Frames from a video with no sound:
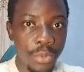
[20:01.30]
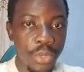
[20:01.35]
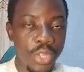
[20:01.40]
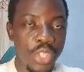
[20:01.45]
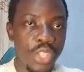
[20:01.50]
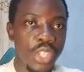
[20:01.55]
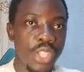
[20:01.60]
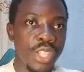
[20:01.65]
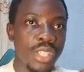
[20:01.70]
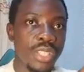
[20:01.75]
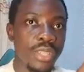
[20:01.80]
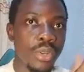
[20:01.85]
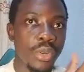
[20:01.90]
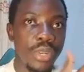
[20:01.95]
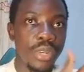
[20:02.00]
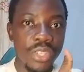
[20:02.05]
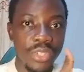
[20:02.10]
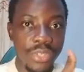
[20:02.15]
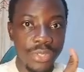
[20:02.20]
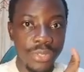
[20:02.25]
is
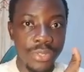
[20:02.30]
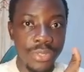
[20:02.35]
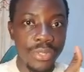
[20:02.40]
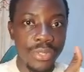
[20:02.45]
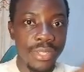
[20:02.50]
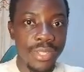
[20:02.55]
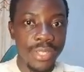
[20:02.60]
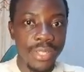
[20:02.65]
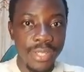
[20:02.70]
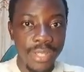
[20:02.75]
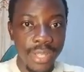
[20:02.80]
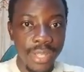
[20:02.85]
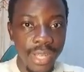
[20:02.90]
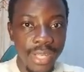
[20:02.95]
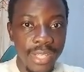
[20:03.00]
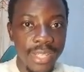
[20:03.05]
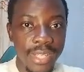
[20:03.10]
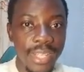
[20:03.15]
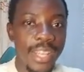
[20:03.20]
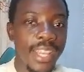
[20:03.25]
conditionals in that.
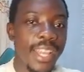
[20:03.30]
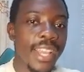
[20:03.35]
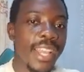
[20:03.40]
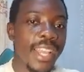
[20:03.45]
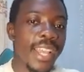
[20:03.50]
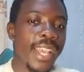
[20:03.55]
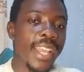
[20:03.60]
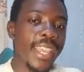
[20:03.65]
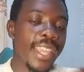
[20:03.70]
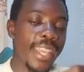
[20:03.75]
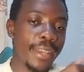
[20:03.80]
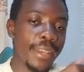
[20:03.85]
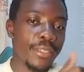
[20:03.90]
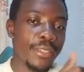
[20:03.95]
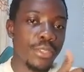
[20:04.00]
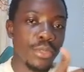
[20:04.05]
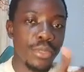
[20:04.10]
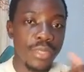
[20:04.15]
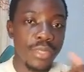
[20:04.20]
Yeah, so stay